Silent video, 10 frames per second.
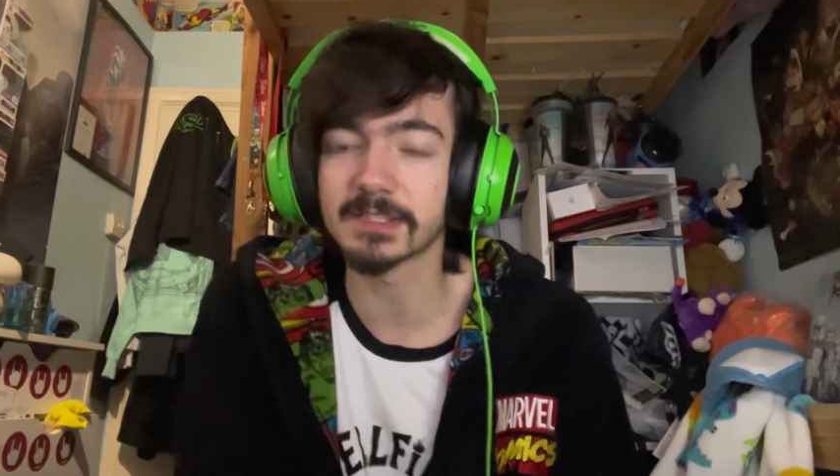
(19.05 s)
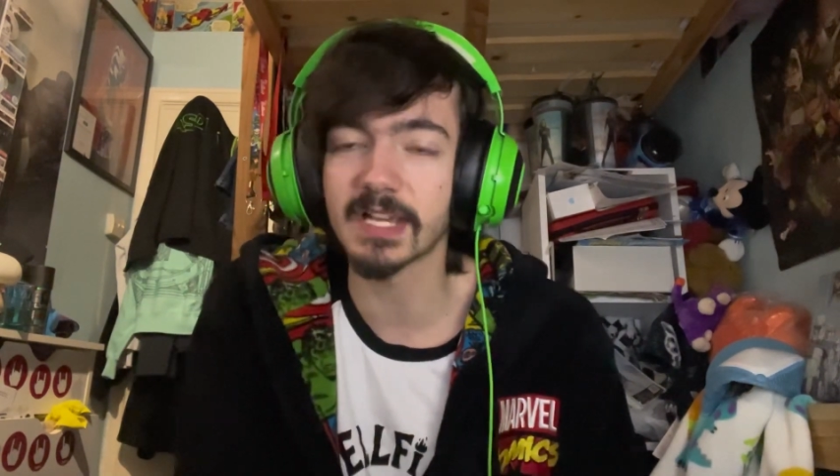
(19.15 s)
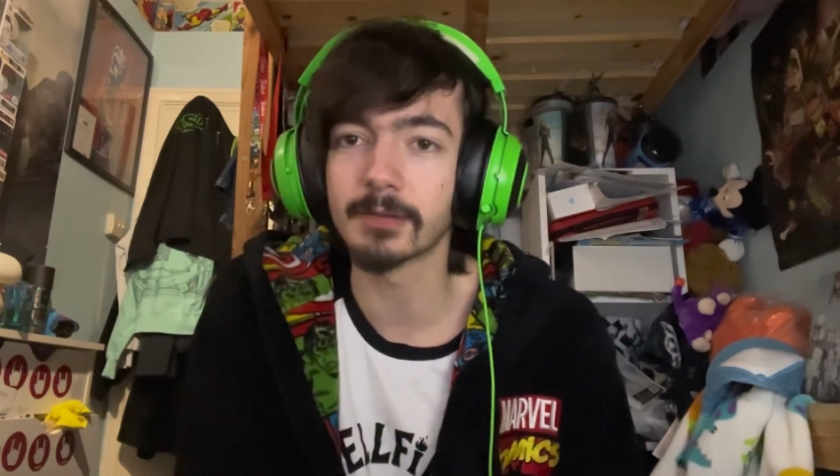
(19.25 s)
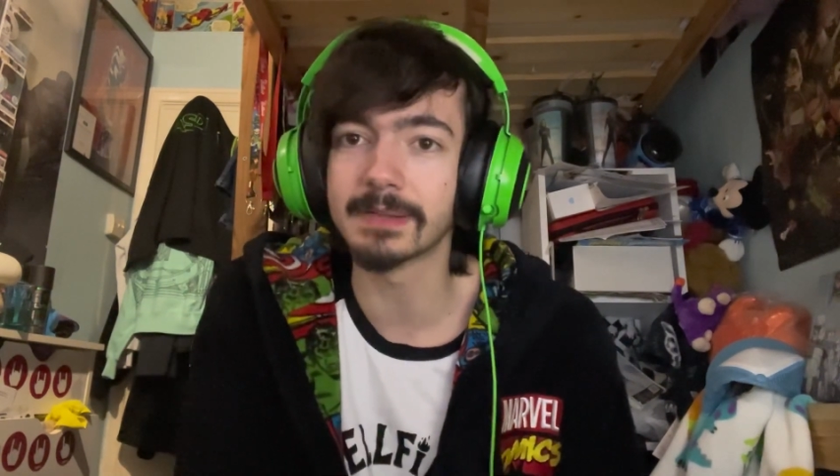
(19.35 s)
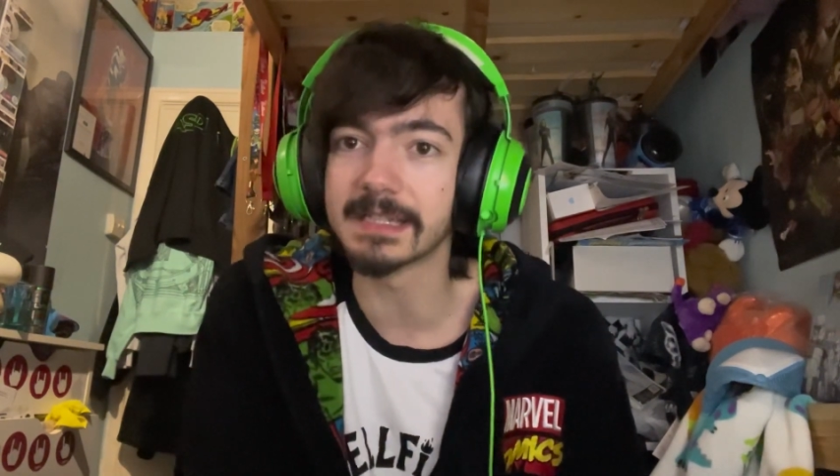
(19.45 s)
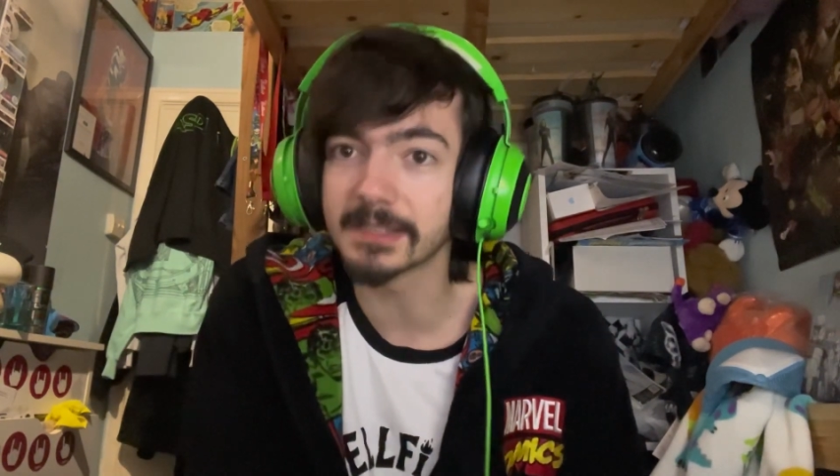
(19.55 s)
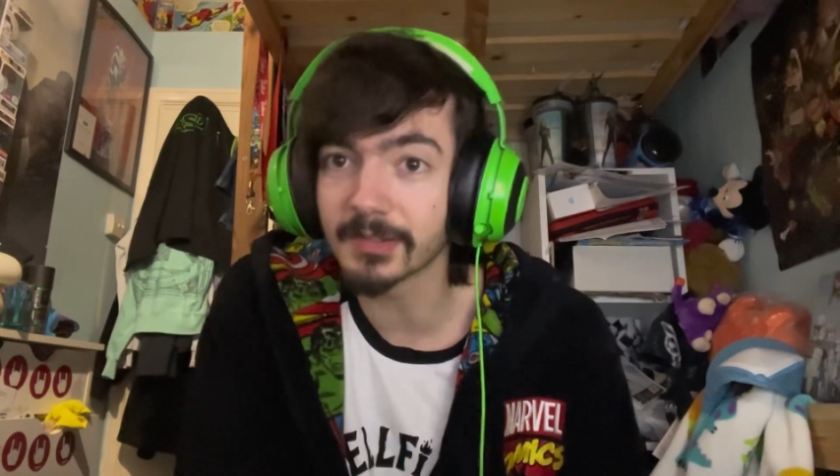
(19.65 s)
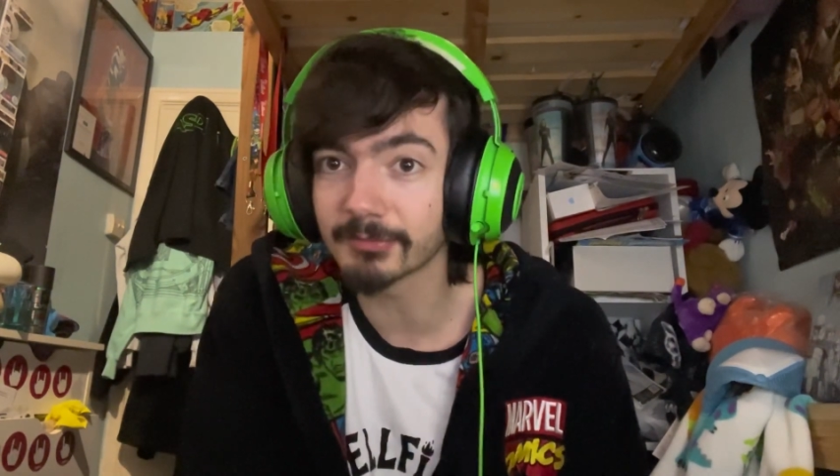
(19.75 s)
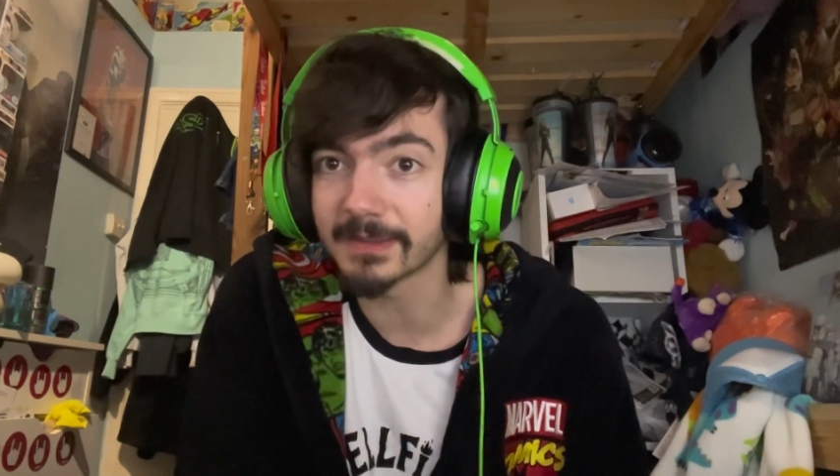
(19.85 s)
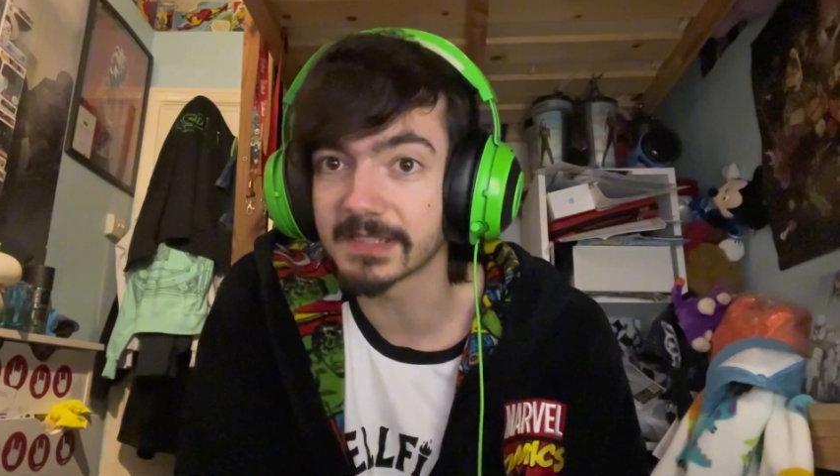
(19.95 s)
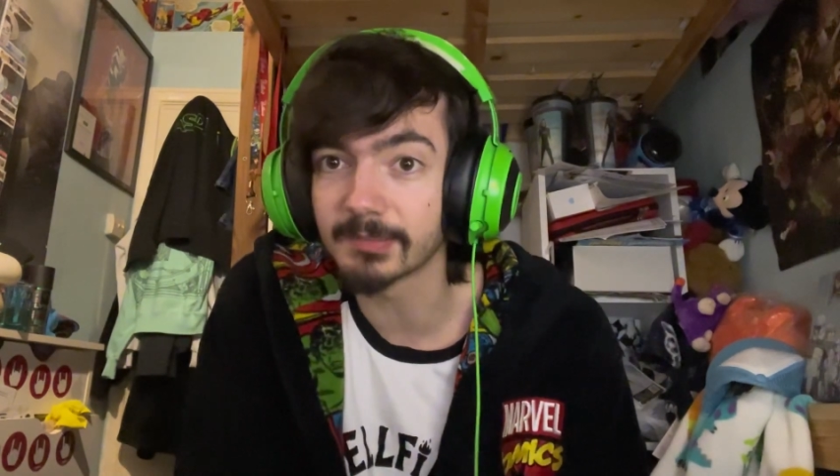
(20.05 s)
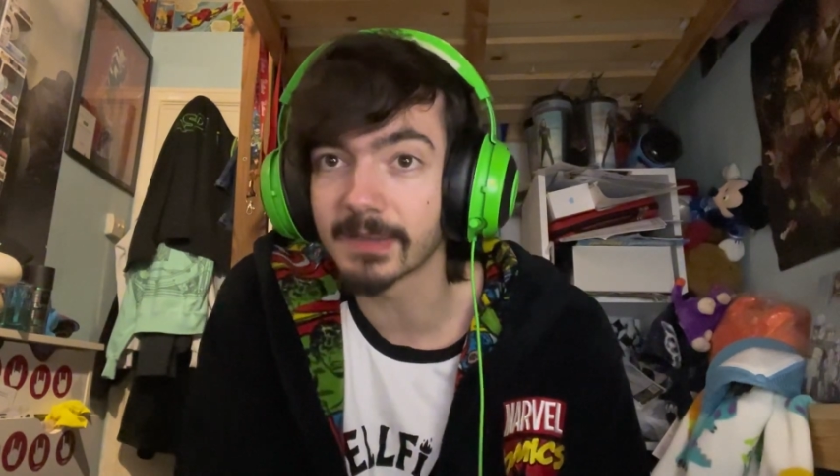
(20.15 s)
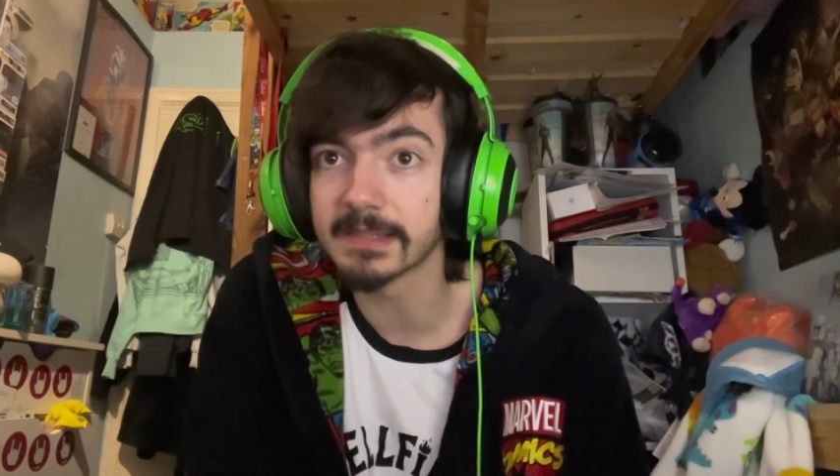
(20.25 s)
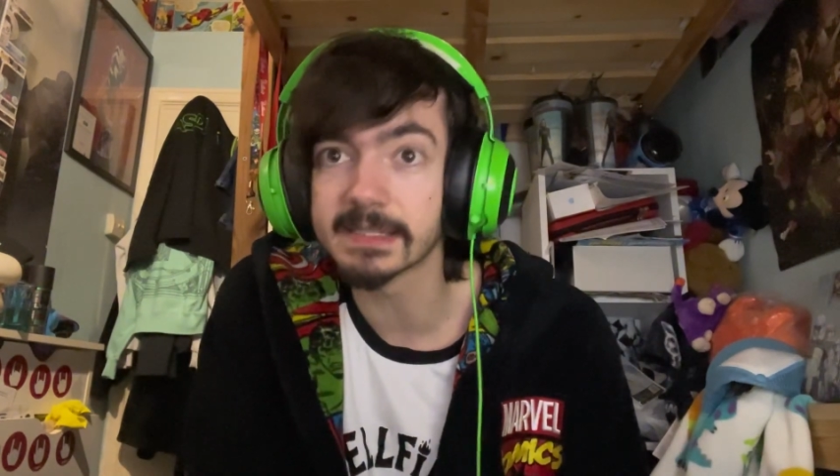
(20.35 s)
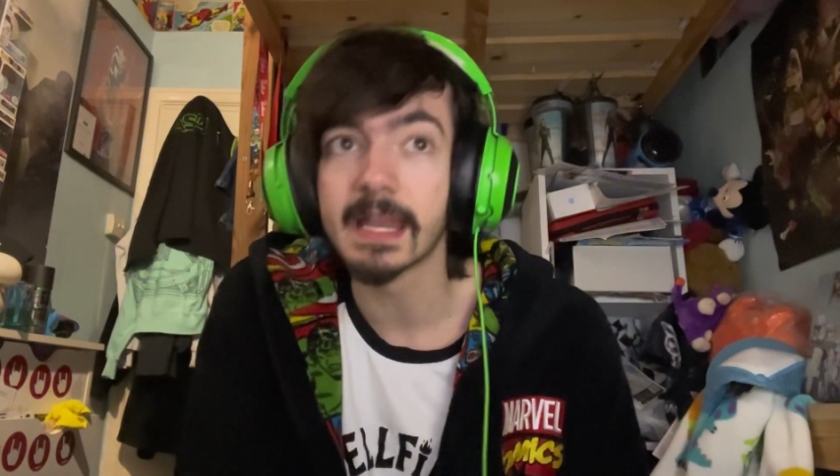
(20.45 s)
channel in the dance practice
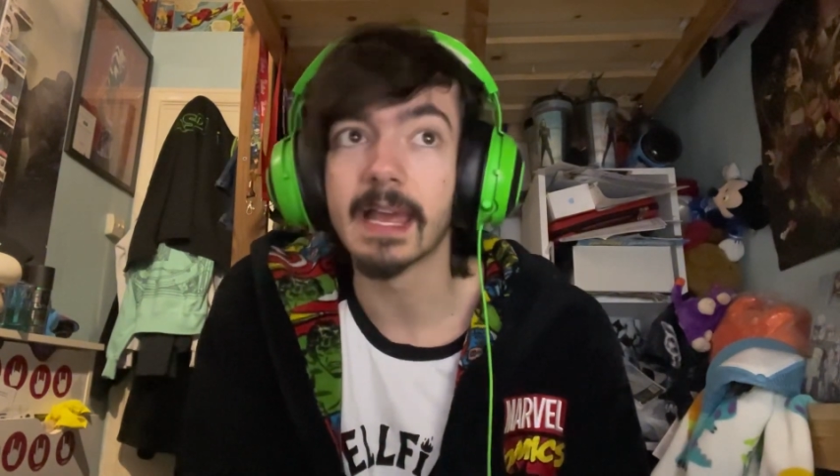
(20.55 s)
playlist